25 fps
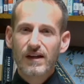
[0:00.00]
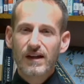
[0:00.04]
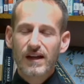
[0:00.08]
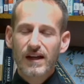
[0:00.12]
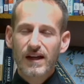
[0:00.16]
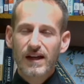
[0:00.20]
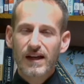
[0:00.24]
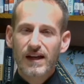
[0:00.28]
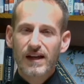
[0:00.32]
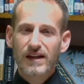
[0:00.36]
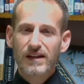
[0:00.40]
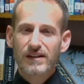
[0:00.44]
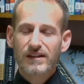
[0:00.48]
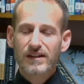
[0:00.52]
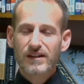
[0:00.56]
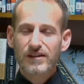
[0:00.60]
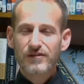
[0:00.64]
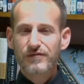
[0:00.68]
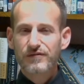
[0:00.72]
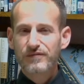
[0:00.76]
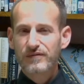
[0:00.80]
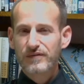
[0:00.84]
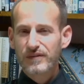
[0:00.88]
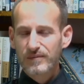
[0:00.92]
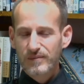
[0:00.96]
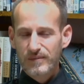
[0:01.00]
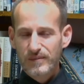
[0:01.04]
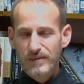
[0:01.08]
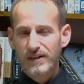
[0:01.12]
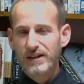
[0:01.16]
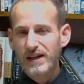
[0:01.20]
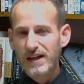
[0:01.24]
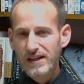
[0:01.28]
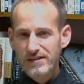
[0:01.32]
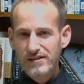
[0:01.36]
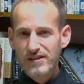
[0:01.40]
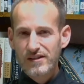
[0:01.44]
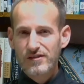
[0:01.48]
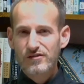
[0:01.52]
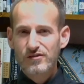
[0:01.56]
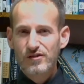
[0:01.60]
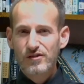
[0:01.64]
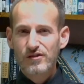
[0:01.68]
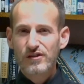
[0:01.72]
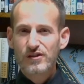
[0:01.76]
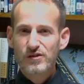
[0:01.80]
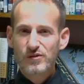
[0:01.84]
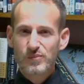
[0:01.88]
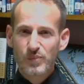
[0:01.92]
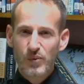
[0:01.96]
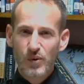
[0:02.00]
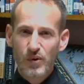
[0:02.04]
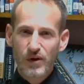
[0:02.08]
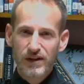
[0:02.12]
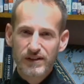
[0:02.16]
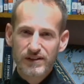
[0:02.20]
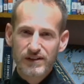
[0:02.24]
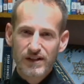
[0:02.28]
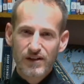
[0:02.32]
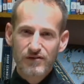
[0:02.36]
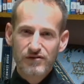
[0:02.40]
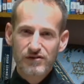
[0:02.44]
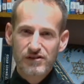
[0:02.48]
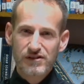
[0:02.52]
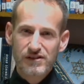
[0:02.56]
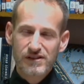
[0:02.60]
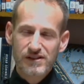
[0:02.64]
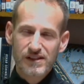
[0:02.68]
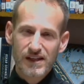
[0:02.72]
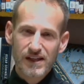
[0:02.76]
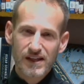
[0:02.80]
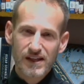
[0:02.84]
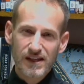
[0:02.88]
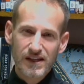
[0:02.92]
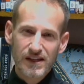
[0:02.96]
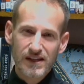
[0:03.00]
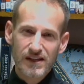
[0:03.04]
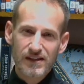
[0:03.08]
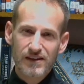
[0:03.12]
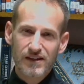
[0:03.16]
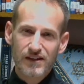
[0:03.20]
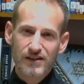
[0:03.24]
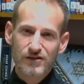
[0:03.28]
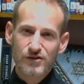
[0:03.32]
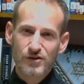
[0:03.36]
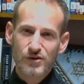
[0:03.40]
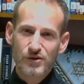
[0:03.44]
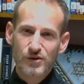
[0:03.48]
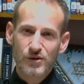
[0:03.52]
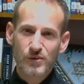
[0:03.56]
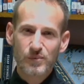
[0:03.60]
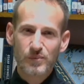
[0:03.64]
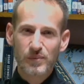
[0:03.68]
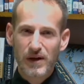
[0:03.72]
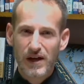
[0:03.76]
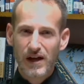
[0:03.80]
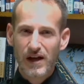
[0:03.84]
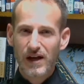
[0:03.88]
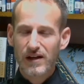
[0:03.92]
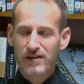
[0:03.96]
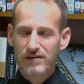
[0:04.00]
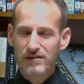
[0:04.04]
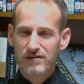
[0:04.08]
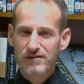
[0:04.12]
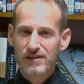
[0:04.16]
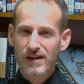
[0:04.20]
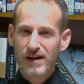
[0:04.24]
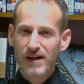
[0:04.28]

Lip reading: And it gets us to this point of see the two paths